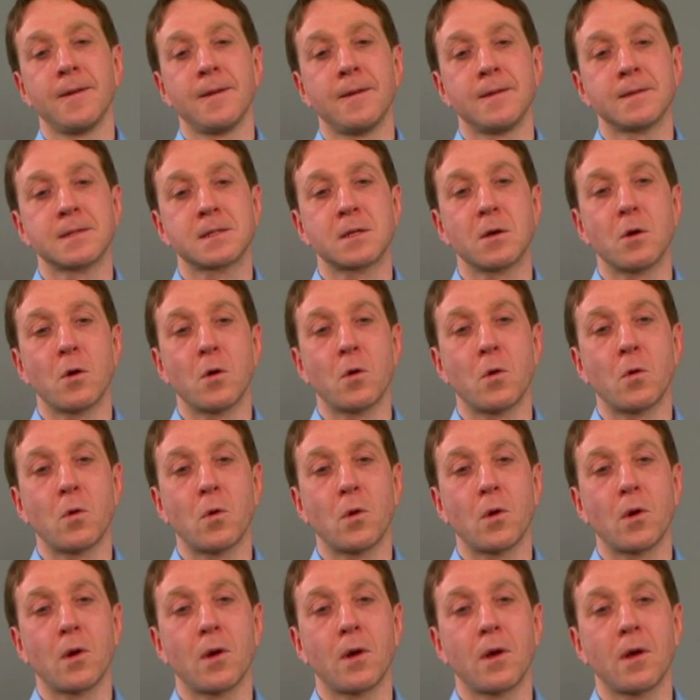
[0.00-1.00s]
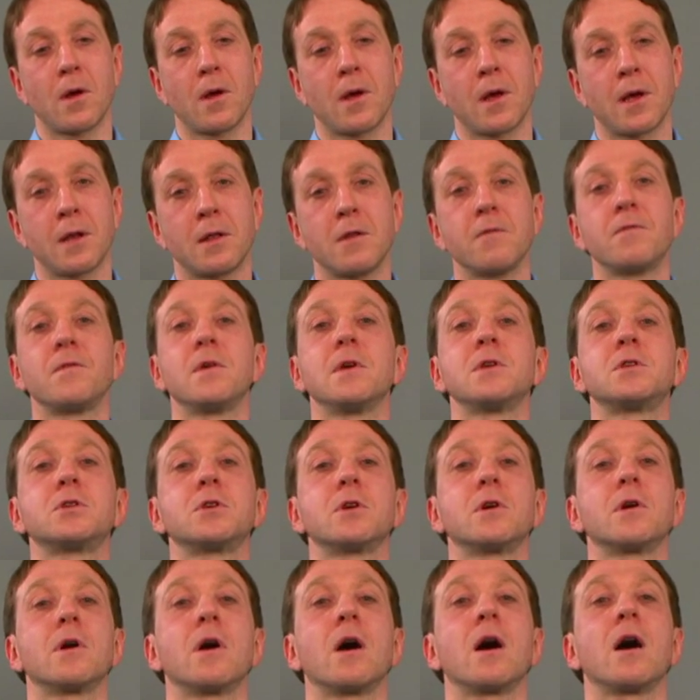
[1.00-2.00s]
So in the
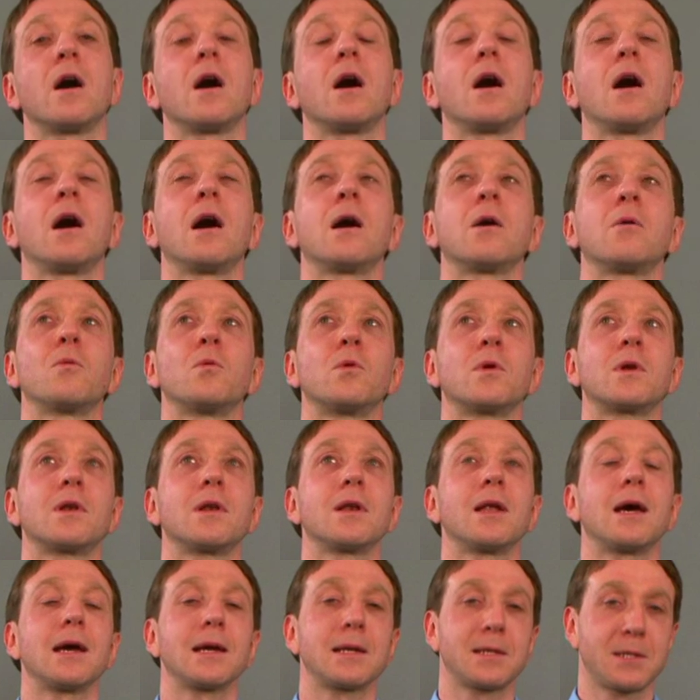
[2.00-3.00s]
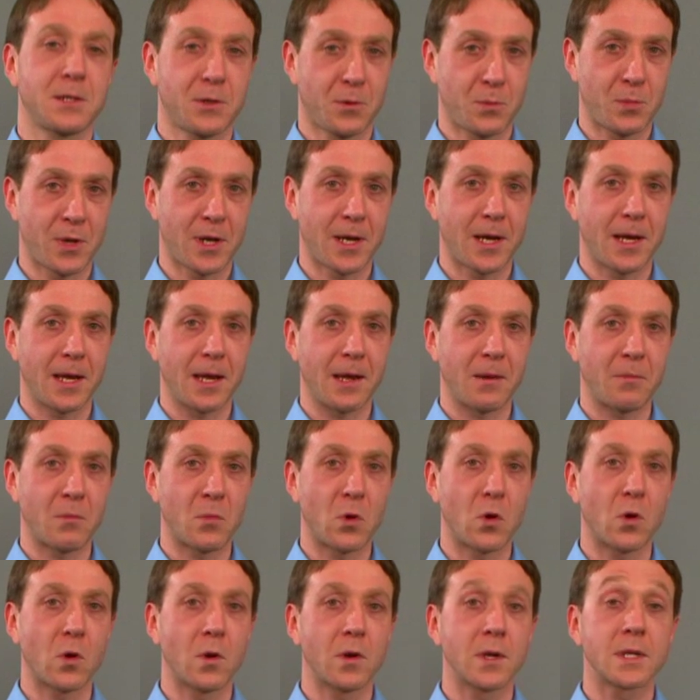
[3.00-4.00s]
future, I would like to play
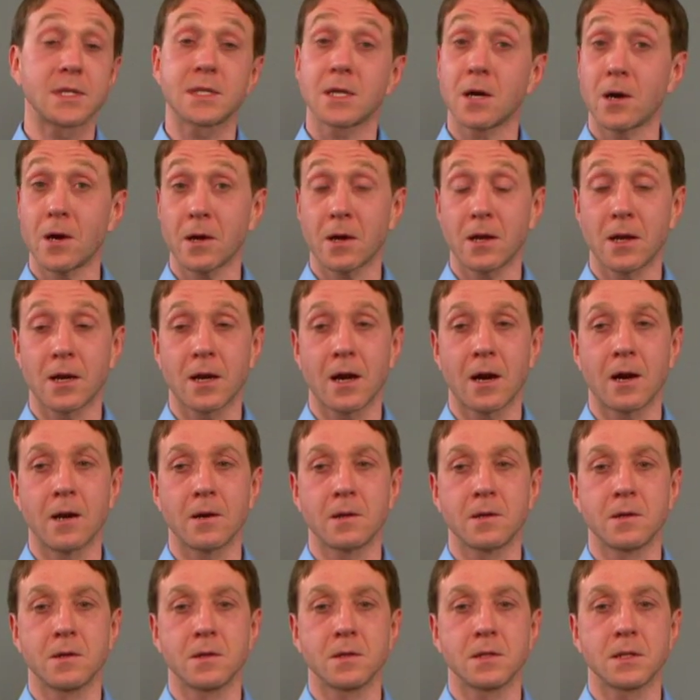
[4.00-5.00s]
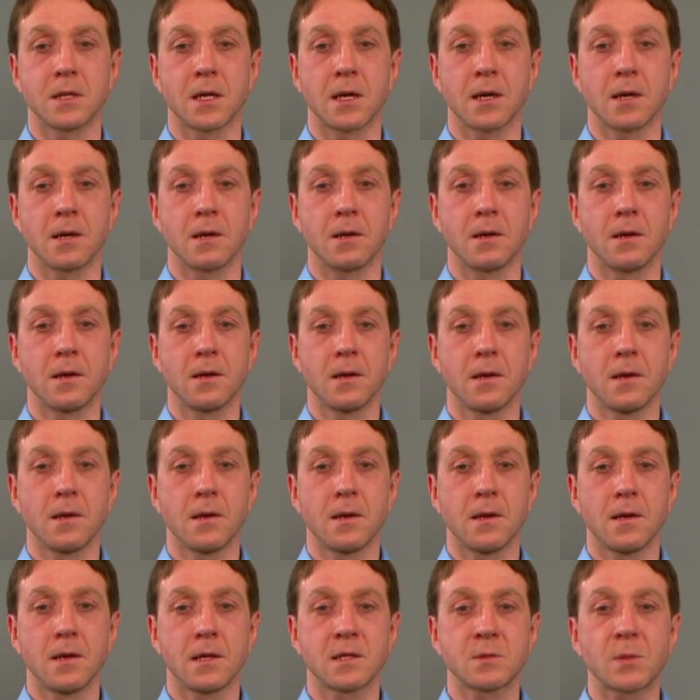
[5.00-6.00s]
more historical characters,
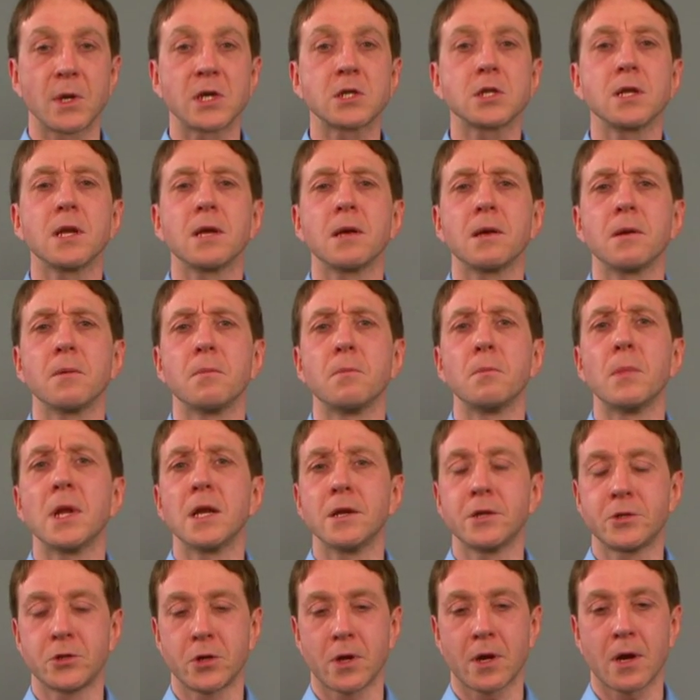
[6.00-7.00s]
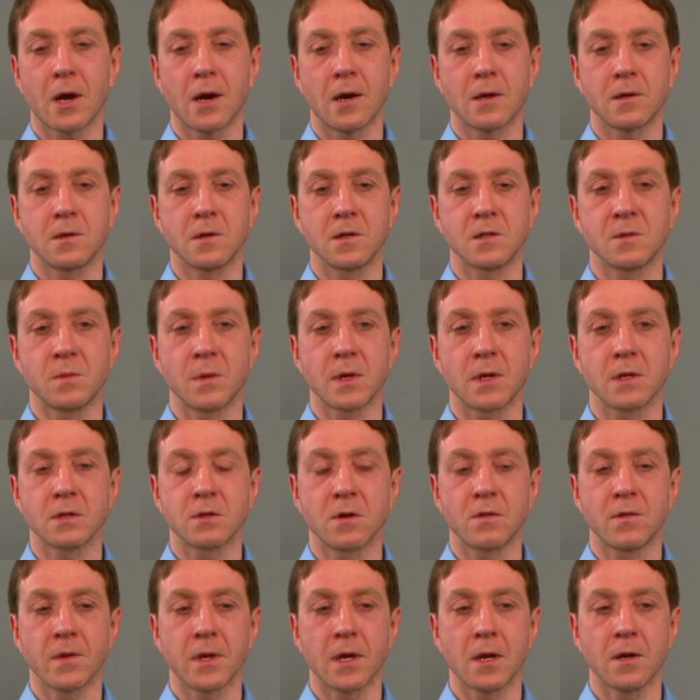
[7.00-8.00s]
especially military characters, because
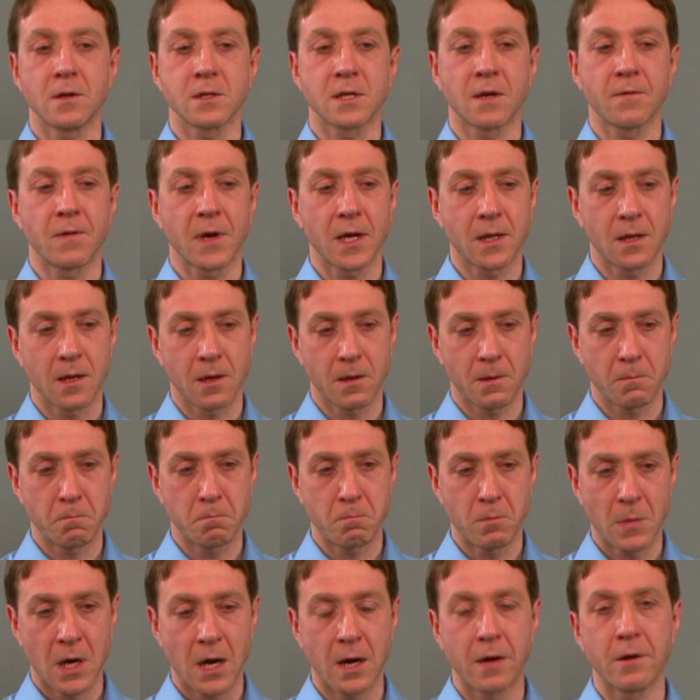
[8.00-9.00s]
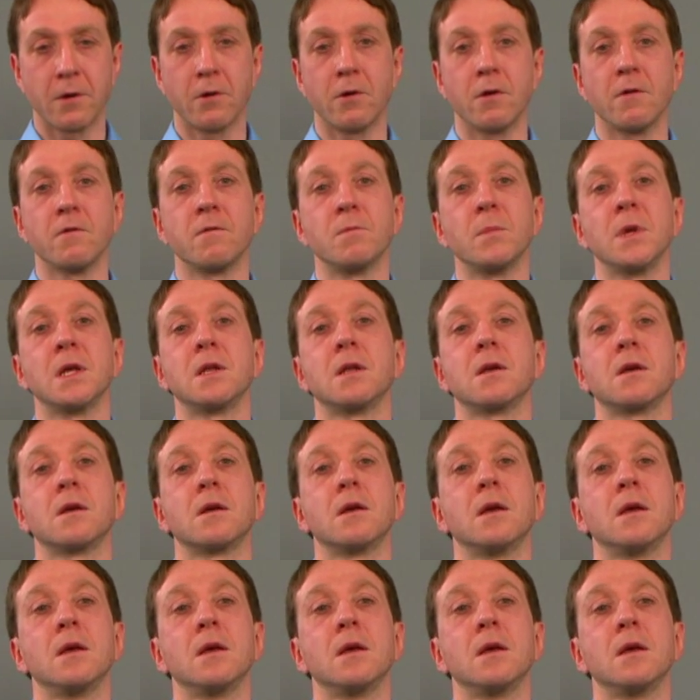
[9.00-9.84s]
over the years I've had the honour of meeting